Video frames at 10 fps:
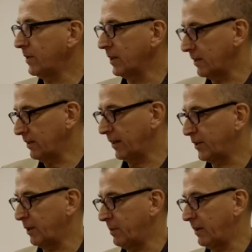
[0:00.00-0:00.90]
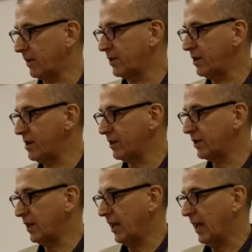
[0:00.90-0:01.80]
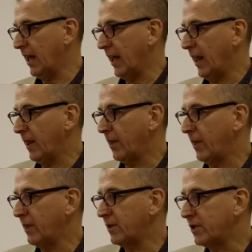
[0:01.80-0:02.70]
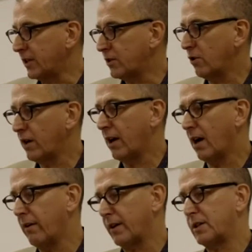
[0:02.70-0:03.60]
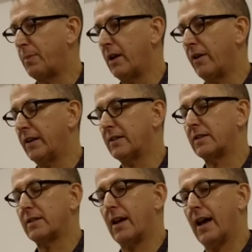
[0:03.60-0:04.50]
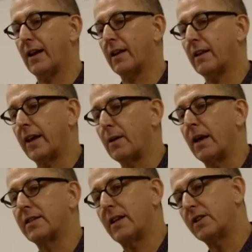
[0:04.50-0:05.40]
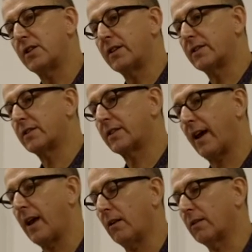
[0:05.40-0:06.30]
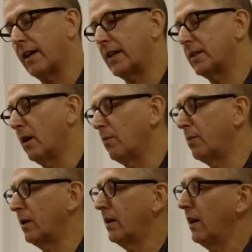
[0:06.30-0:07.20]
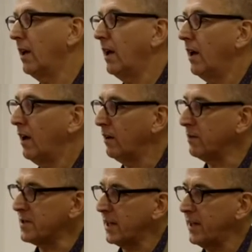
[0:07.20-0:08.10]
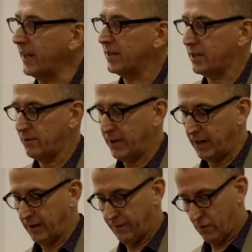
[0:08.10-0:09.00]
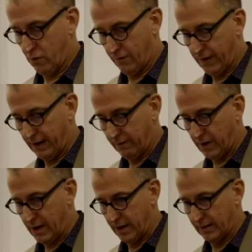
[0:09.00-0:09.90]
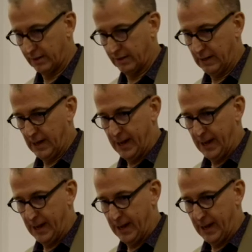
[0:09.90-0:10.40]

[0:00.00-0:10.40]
the leadership in the church, she took her experience and they essentially scaled that up over the next 3, 4, 5 years,